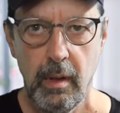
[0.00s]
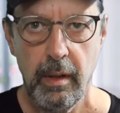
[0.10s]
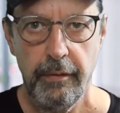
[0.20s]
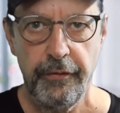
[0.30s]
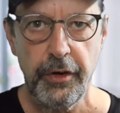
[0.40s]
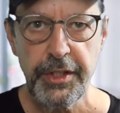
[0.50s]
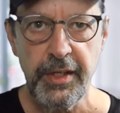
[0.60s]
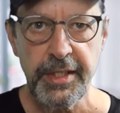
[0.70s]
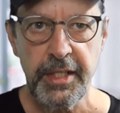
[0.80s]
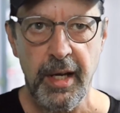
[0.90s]
First,
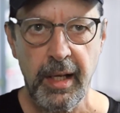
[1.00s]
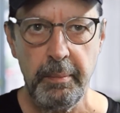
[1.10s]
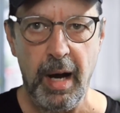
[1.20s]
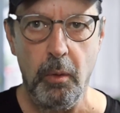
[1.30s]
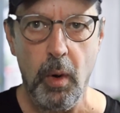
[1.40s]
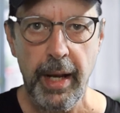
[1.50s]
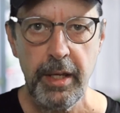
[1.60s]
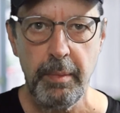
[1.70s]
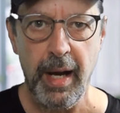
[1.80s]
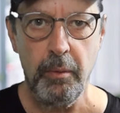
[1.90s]
let's talk about why
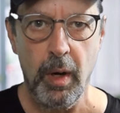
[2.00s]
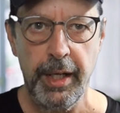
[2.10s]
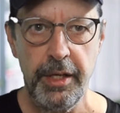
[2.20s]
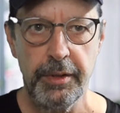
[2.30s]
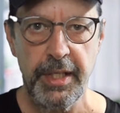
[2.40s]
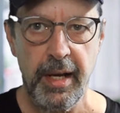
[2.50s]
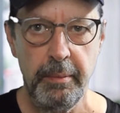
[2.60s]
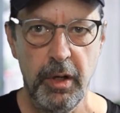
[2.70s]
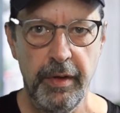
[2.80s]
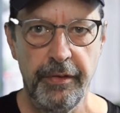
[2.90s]
you might want to use
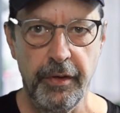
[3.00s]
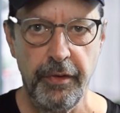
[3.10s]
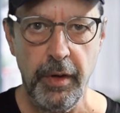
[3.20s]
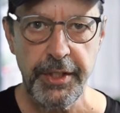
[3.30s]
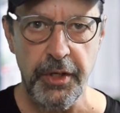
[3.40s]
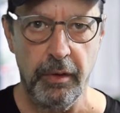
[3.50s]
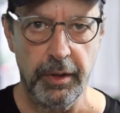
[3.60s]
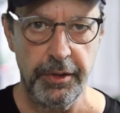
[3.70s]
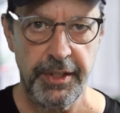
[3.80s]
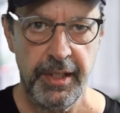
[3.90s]
iMovie for
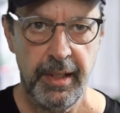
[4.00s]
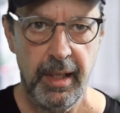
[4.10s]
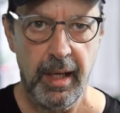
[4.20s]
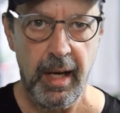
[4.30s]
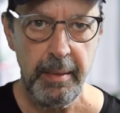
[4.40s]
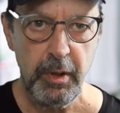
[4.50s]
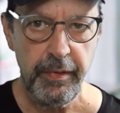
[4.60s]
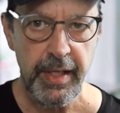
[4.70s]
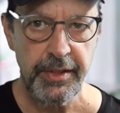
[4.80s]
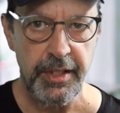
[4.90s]
voiceovers.
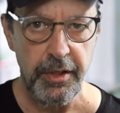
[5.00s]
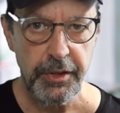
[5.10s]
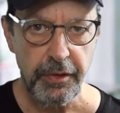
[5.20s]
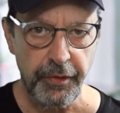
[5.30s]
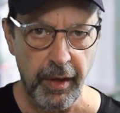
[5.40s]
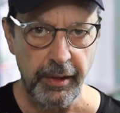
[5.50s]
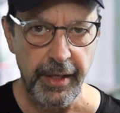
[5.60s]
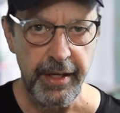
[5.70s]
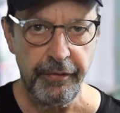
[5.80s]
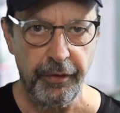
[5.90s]
iMovie is a
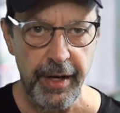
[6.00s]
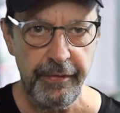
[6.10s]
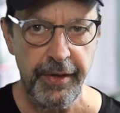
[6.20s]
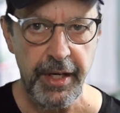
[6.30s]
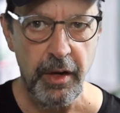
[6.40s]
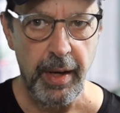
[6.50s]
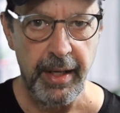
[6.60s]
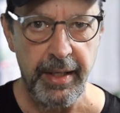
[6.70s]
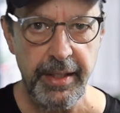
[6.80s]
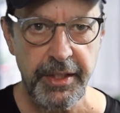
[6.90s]
user-friendly, free video
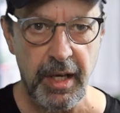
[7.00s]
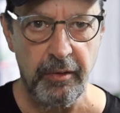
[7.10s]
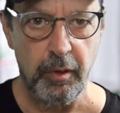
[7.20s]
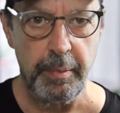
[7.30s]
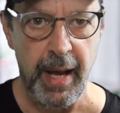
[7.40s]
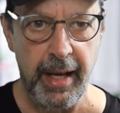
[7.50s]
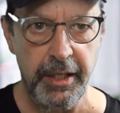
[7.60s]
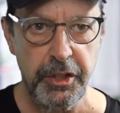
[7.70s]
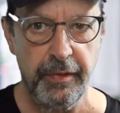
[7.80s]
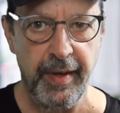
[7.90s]
editing software
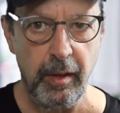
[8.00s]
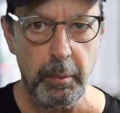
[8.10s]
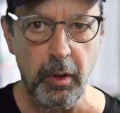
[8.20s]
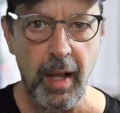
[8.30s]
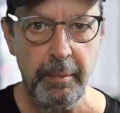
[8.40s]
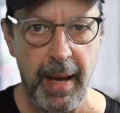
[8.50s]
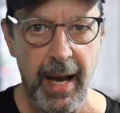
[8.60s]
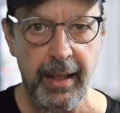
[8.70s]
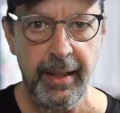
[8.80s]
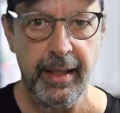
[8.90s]
package available on
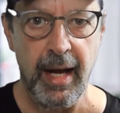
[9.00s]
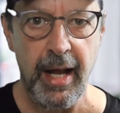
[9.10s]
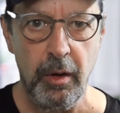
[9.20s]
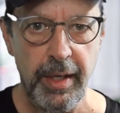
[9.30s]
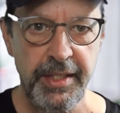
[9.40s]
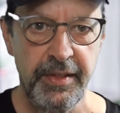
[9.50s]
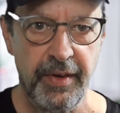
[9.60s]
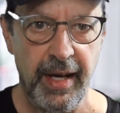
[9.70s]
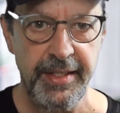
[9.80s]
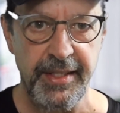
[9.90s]
Mac and iOS
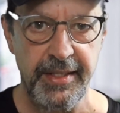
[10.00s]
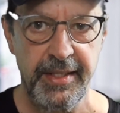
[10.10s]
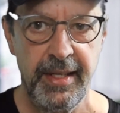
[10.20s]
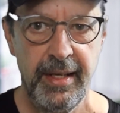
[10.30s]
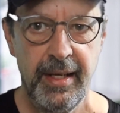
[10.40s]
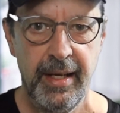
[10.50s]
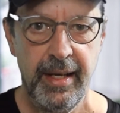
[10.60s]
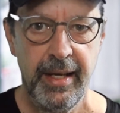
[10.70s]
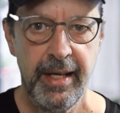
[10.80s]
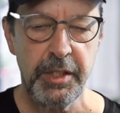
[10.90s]
devices.
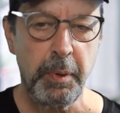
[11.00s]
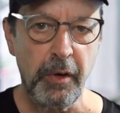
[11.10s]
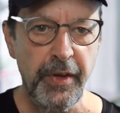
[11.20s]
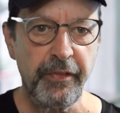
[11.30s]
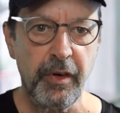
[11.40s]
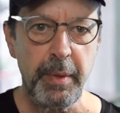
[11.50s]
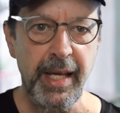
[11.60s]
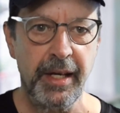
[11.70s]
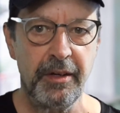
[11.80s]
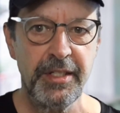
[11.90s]
It's perfect for
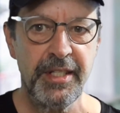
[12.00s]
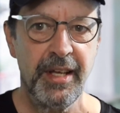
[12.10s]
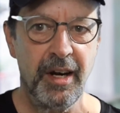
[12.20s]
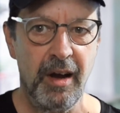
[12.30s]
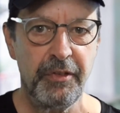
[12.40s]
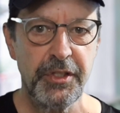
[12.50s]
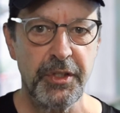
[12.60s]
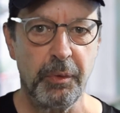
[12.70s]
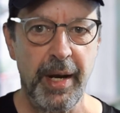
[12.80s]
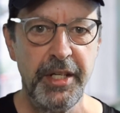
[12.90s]
beginners and offers a
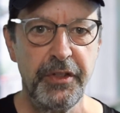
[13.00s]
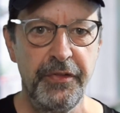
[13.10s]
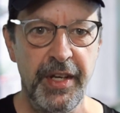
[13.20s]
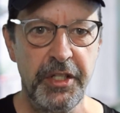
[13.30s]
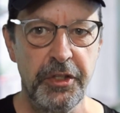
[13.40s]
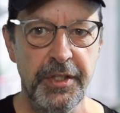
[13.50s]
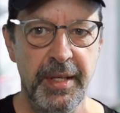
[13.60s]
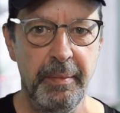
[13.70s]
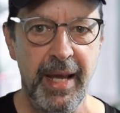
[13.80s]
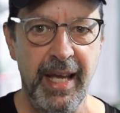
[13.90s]
range of features
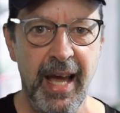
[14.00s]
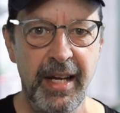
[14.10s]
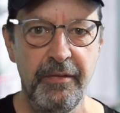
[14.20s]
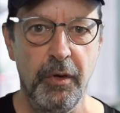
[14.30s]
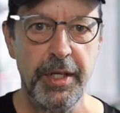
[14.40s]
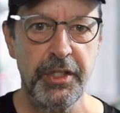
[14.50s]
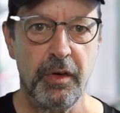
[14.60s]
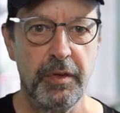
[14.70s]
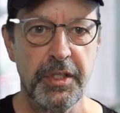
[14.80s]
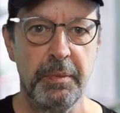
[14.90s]
that make adding
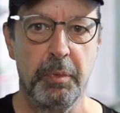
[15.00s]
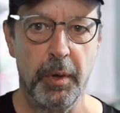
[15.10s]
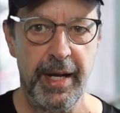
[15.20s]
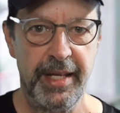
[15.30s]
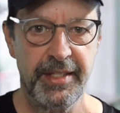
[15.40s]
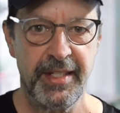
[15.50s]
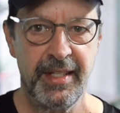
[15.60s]
voiceovers a breeze.